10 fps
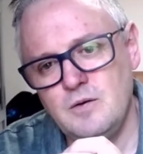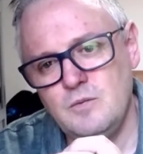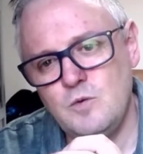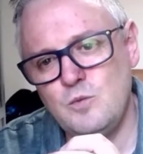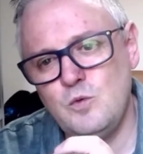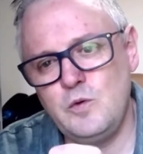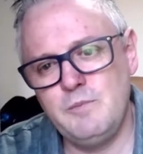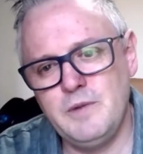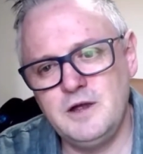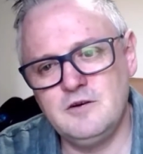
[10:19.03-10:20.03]
What will we
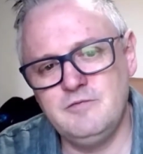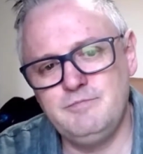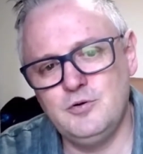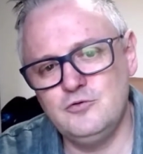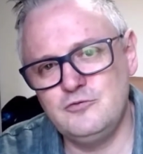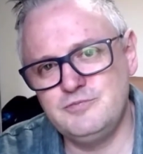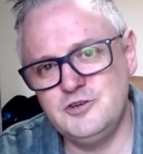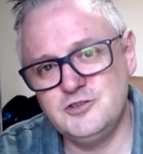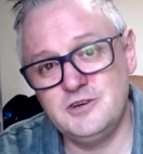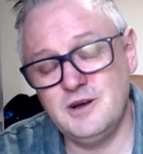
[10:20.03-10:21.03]
make of Paul's
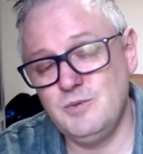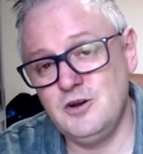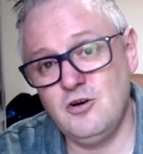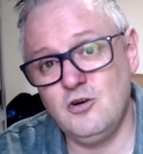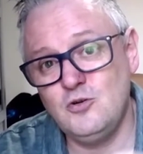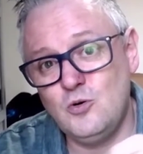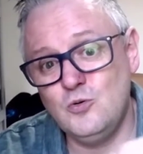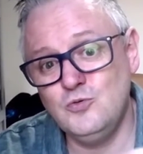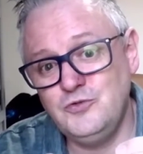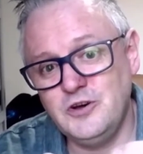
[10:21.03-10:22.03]
preaching that went on
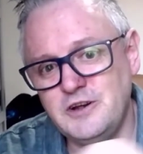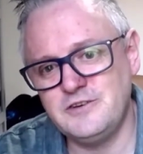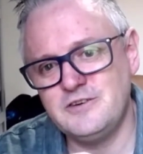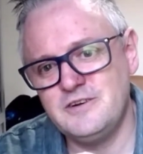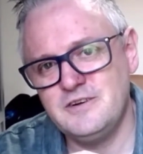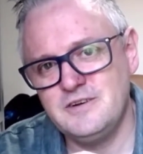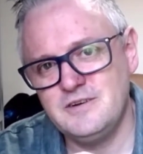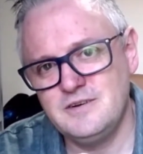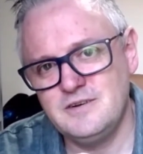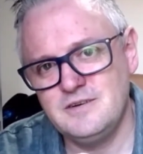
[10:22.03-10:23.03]
all night?
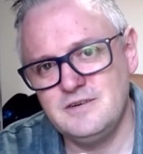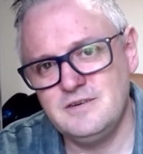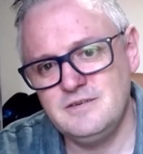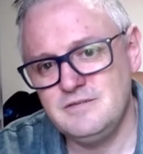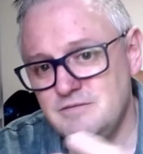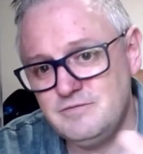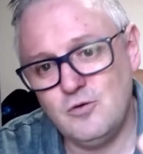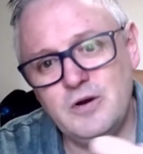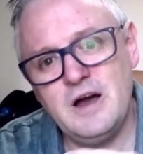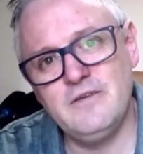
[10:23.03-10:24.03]

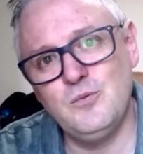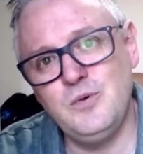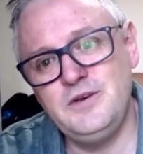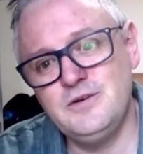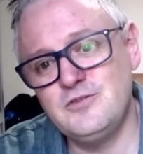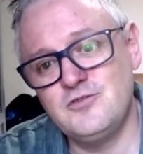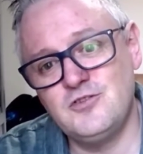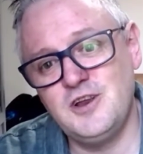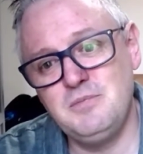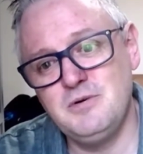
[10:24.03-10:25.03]
Fall out of the window
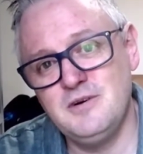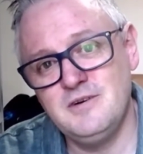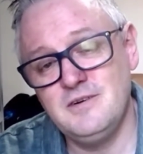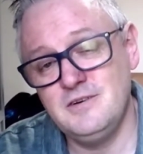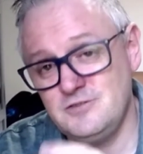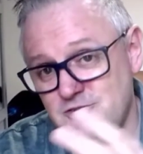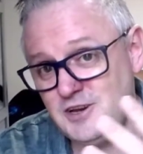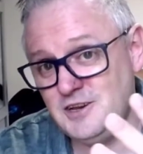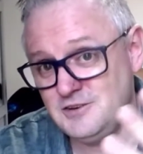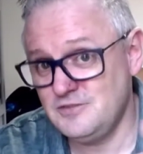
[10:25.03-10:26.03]
asleep? As
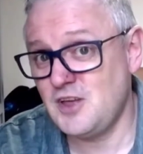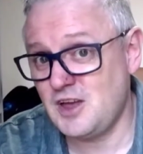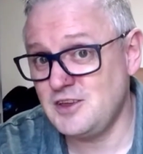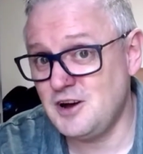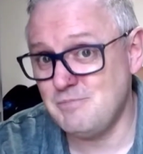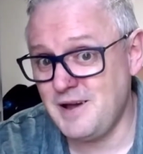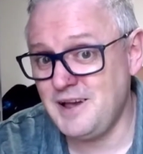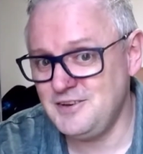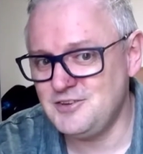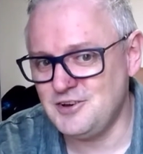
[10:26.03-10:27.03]
indeed that young
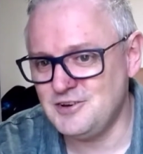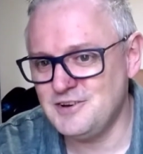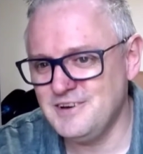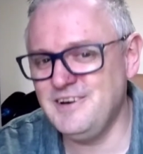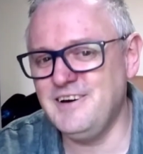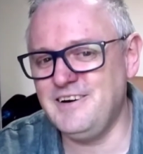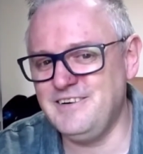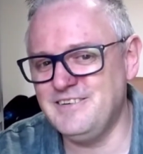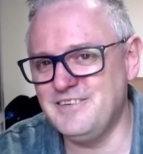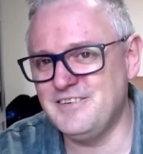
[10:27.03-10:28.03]
man did.
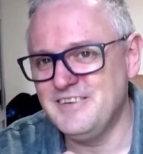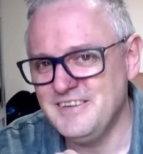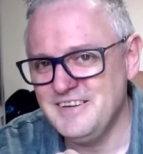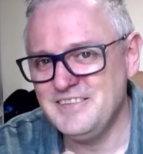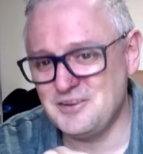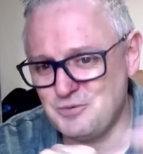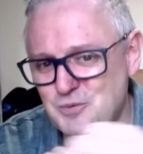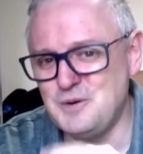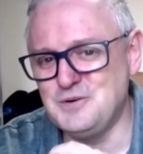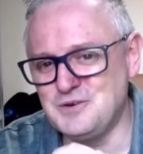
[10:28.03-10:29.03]
That's what
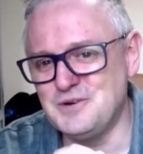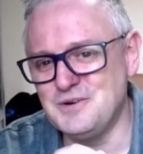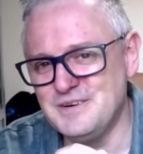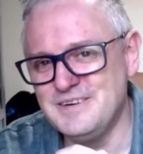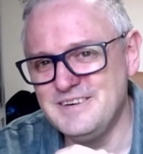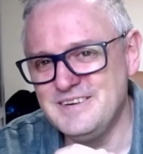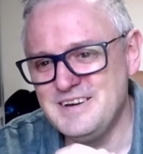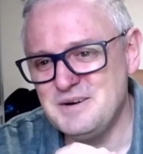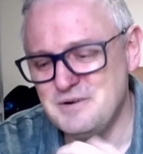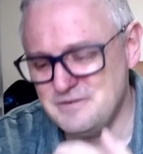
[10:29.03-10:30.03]
we would do.
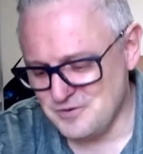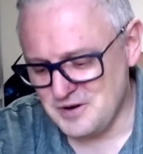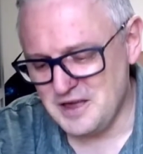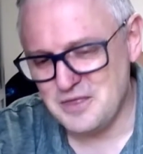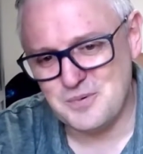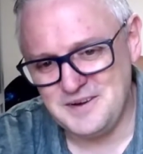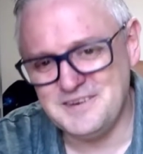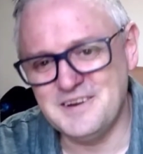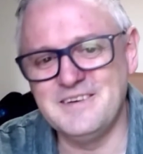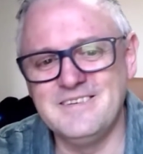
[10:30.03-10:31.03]
I'd fall out the window.